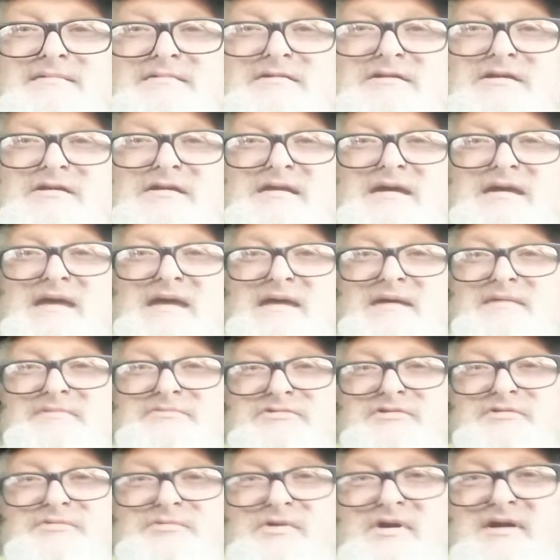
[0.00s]
And I have
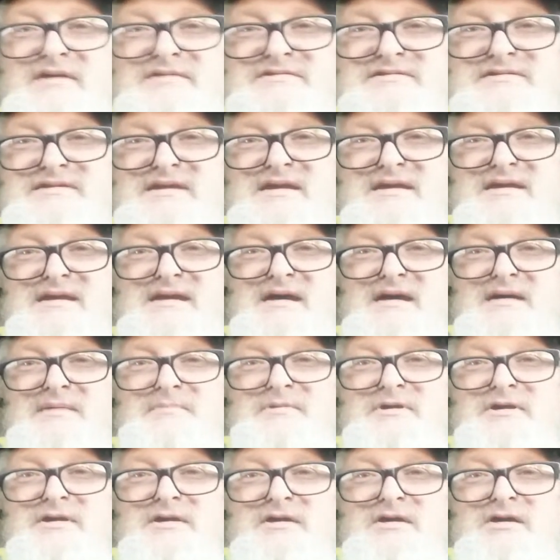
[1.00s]
to watch that
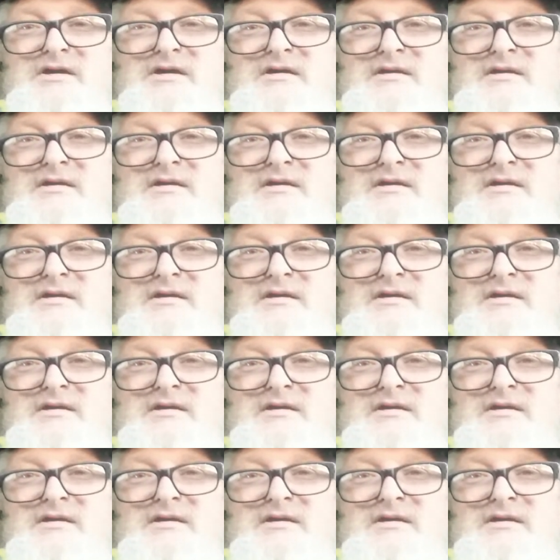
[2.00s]
comment.